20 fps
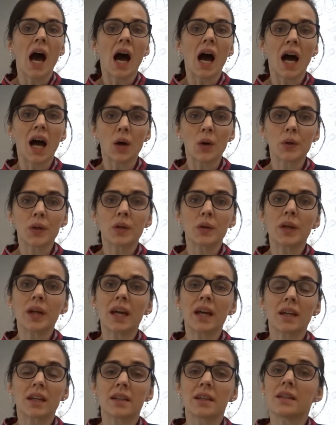How you
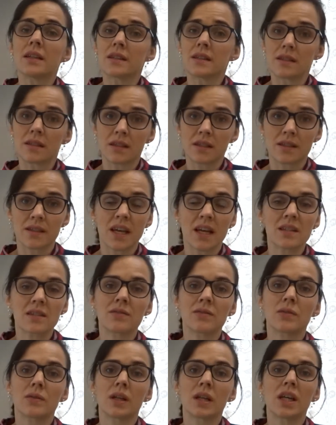can
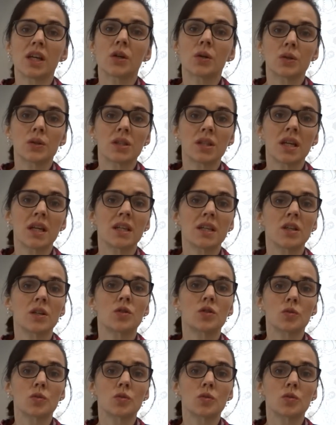successfully continue